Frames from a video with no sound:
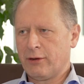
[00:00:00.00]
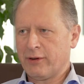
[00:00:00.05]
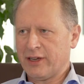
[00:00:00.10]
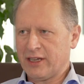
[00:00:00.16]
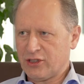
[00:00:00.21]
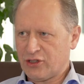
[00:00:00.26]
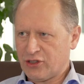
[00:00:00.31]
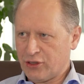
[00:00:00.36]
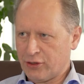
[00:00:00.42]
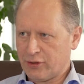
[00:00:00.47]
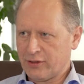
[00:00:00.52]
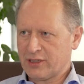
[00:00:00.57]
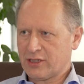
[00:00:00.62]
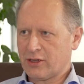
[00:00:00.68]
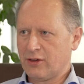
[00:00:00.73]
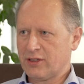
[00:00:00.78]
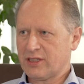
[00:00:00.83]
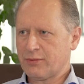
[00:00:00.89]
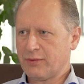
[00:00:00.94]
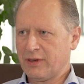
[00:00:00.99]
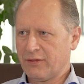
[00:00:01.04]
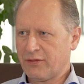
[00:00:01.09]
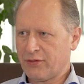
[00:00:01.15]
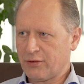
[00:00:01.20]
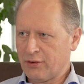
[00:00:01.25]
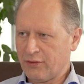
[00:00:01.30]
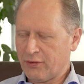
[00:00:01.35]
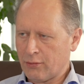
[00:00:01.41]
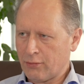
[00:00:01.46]
reinsurance costs went
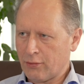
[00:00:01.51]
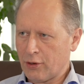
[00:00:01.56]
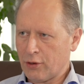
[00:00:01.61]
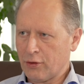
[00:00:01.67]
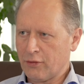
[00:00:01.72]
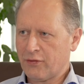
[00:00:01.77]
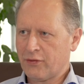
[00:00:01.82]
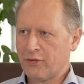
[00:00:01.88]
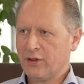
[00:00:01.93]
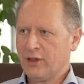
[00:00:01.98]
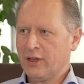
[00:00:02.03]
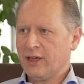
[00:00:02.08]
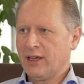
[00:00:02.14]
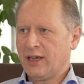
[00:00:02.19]
through the roof,